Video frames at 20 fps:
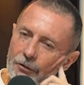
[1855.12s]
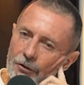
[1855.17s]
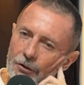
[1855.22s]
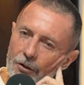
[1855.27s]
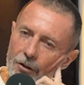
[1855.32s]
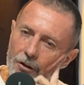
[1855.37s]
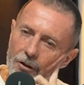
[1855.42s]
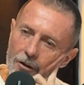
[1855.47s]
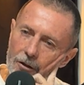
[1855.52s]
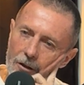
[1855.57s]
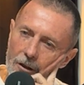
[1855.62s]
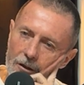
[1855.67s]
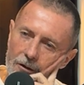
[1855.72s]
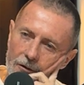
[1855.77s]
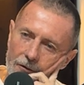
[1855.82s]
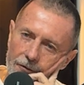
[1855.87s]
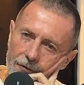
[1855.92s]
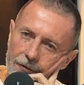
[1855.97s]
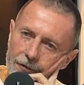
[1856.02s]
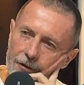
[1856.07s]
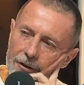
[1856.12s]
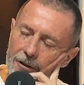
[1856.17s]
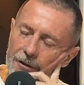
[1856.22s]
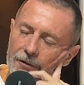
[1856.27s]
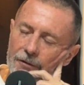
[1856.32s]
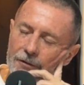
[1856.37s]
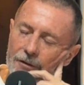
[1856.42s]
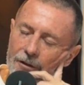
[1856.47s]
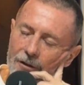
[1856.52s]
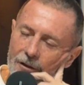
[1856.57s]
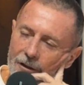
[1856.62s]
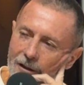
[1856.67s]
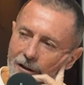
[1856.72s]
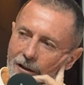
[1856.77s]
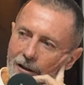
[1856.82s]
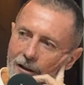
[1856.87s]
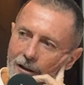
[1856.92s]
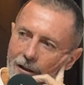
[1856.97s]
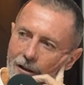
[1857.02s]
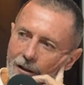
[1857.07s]
a third and a fifth.
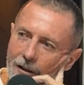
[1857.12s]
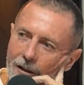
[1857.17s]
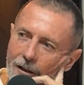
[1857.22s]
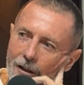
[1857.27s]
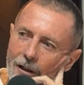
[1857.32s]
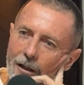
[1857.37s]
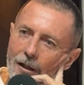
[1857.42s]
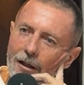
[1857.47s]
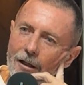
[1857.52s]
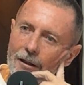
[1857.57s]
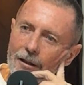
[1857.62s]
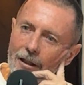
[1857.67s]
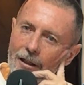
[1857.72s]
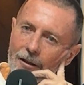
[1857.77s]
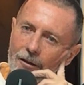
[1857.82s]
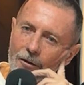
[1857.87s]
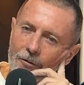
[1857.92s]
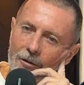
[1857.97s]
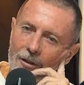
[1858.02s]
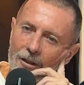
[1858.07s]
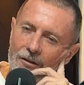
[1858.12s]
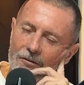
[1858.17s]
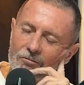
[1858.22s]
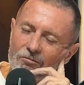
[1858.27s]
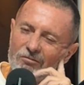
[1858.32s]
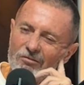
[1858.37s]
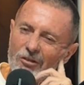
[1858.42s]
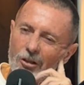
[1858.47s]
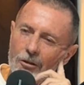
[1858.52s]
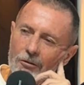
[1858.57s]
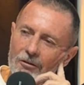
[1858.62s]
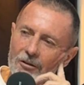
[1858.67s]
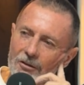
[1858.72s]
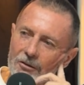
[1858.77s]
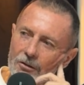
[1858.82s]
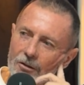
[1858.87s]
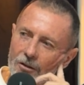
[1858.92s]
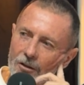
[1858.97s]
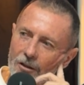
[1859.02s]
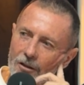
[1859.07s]
And then I went, might
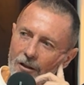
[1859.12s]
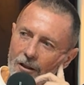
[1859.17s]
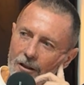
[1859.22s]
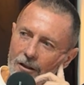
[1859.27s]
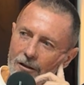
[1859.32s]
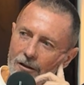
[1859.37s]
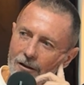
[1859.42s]
retire, eh?